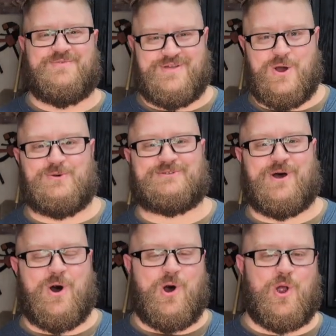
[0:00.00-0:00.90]
Those
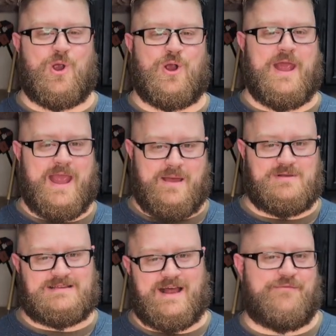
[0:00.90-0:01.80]
are
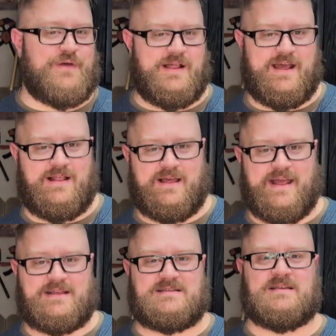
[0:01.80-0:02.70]
Amazon affiliate
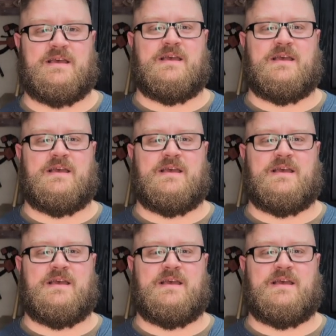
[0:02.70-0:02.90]
links.